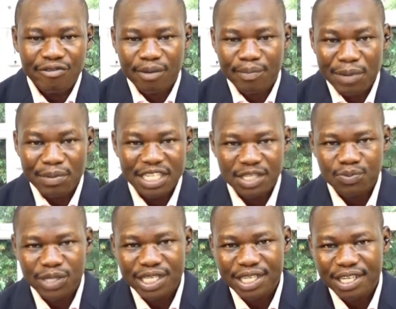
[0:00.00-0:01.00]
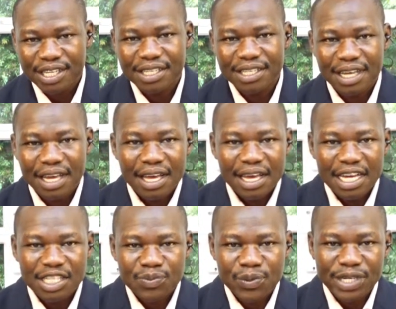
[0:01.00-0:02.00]
public speaking,
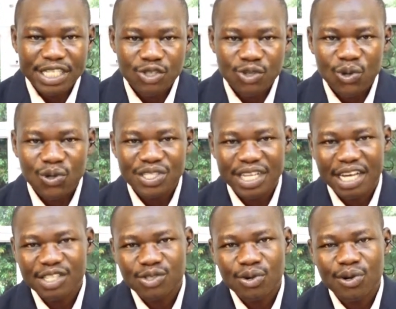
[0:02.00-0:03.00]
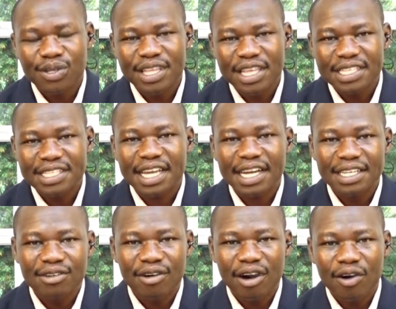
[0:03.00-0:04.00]
expressions, and so on. This
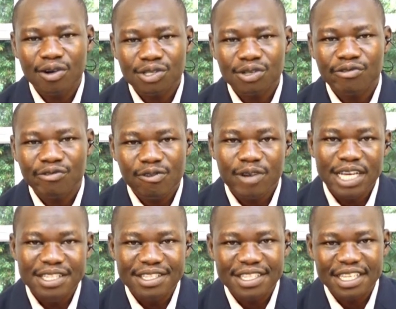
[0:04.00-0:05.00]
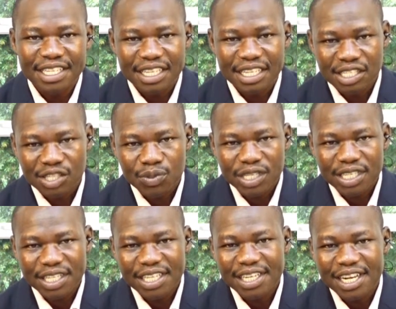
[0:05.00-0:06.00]
kind of also fluence in
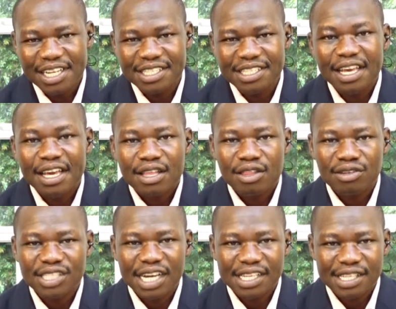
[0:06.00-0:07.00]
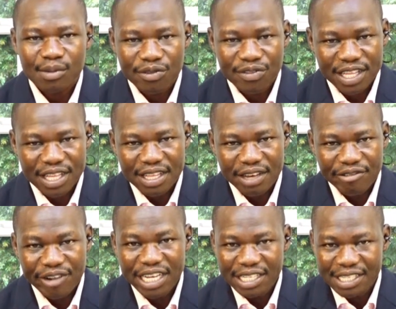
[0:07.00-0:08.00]
speaking English. Those are some of the
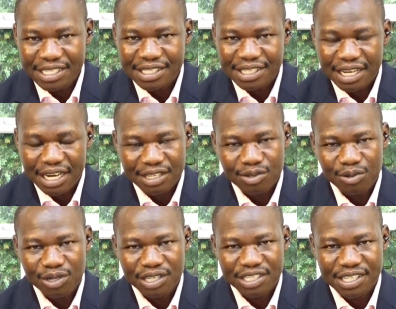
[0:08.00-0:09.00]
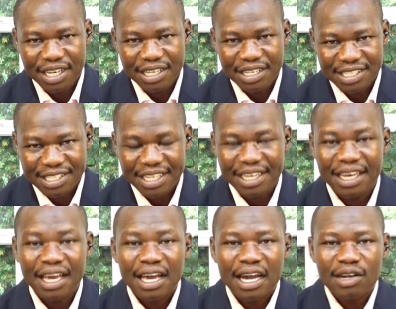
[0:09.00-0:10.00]
findings that you will
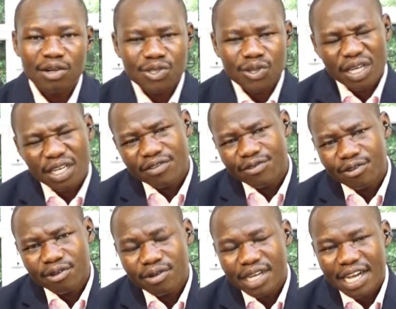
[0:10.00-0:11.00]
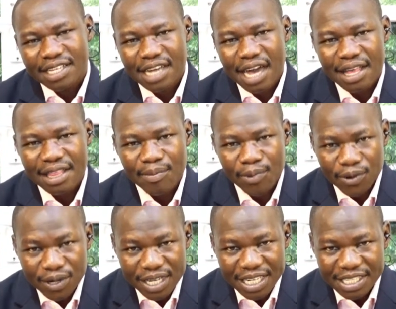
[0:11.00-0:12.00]
see. And also, if you look at the
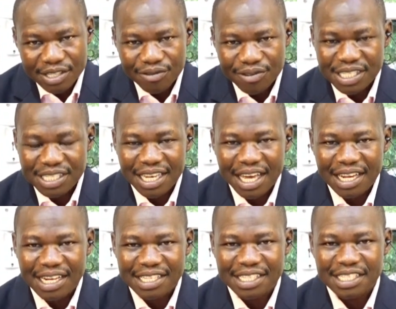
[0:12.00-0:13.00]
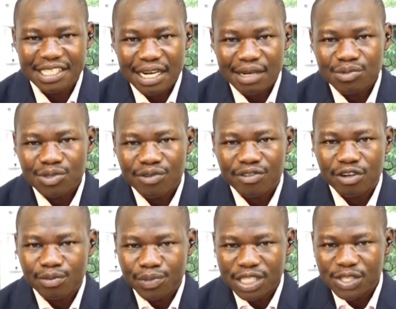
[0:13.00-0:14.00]
progress of these learners in terms of
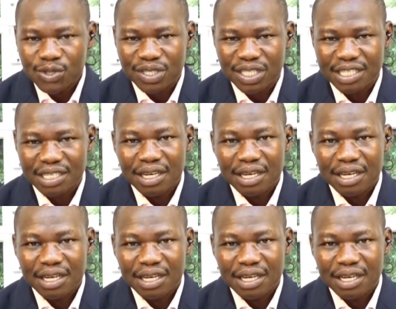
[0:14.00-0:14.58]
completion,